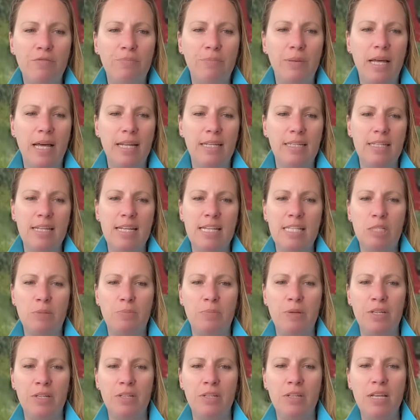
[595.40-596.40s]
Blatten has
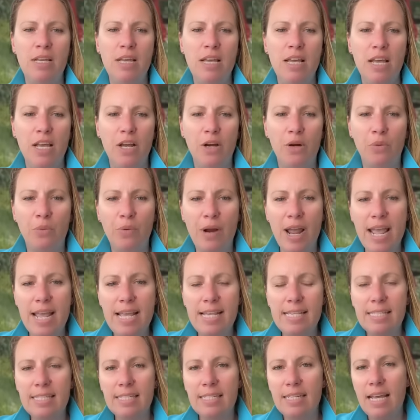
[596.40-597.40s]
been
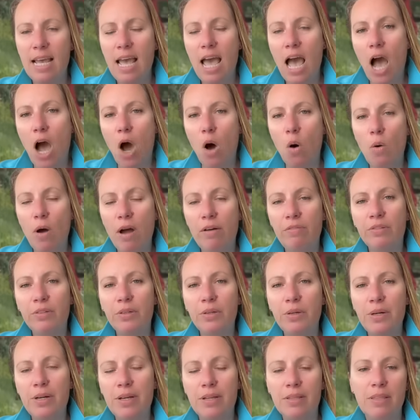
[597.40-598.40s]
erased.
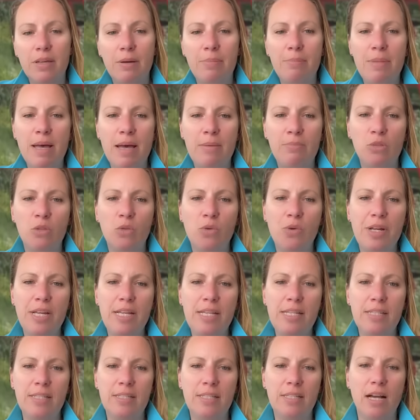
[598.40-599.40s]
However, the
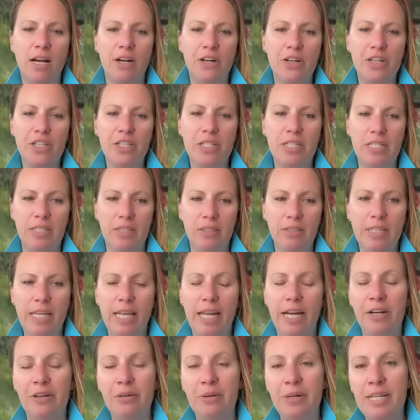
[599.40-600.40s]
memories are still
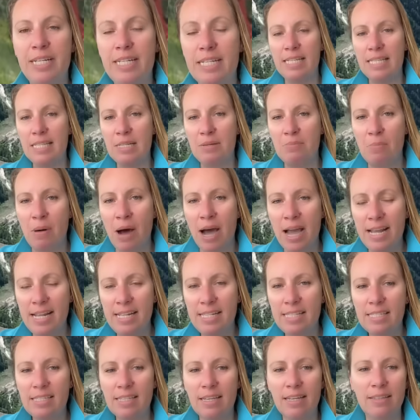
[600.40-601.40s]
carried the
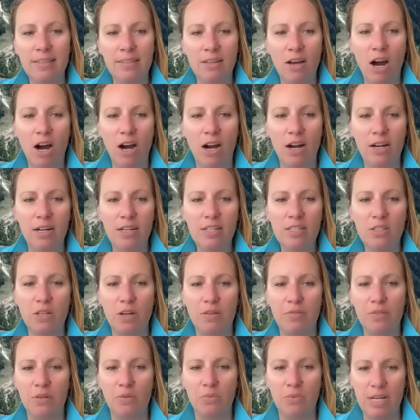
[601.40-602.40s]
minds and the hearts
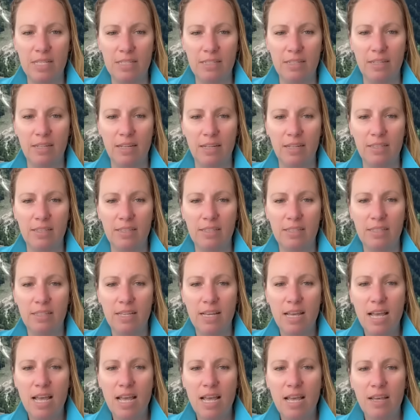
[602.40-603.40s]
of the residents.
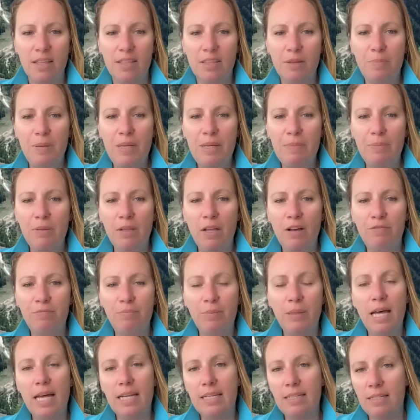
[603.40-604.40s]
The people of
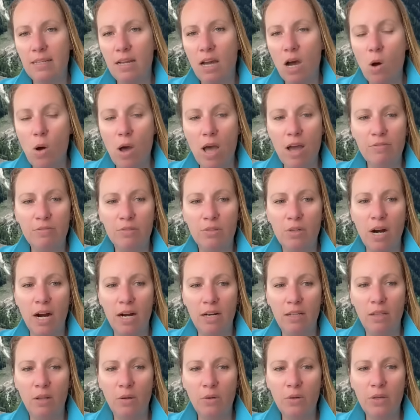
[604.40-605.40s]
Blatten, however,
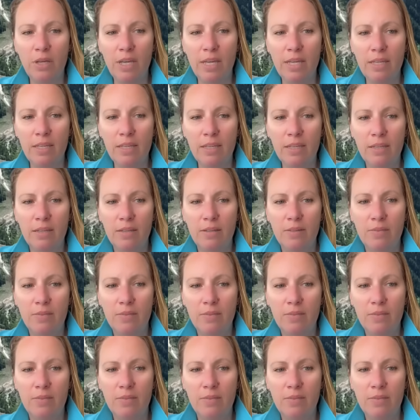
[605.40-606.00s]
are looking